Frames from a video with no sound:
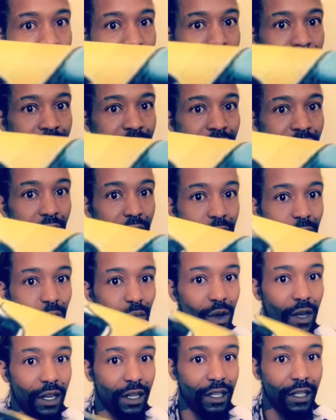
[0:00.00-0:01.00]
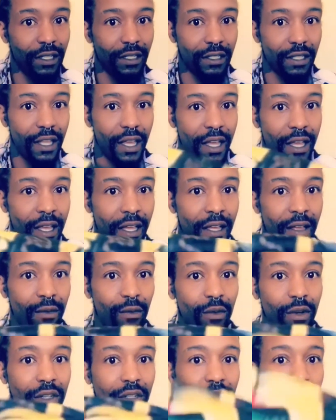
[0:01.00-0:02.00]
Like, what is that? Where
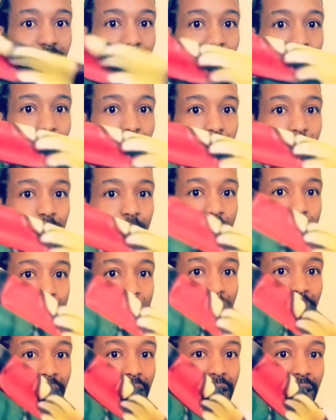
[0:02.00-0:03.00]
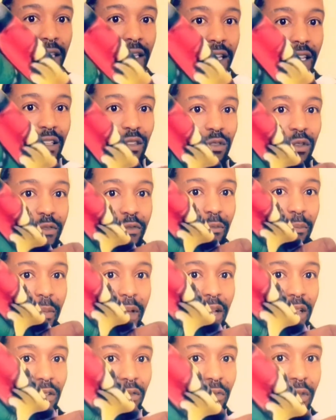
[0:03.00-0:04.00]
is the quality? Can you even barely
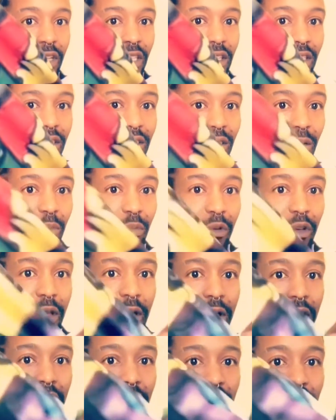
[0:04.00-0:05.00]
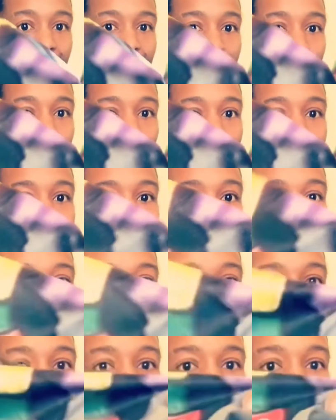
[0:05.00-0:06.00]
read this print? Like, what is
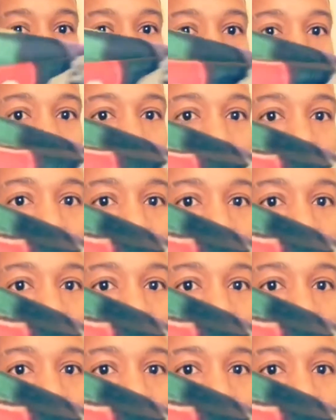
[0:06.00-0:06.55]
going on here